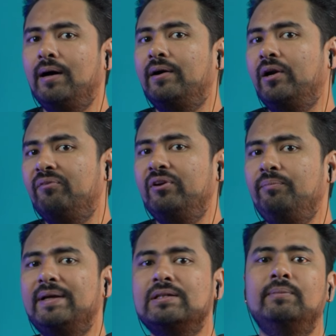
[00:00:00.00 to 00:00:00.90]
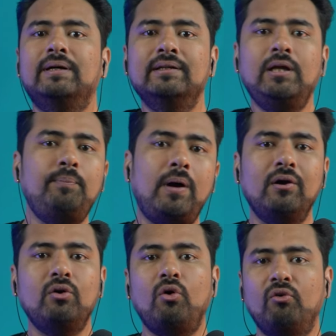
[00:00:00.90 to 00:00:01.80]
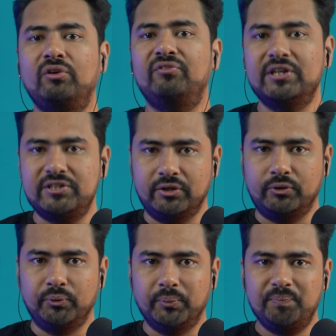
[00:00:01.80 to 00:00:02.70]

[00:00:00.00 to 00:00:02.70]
are driven by some other part of the VHDL code,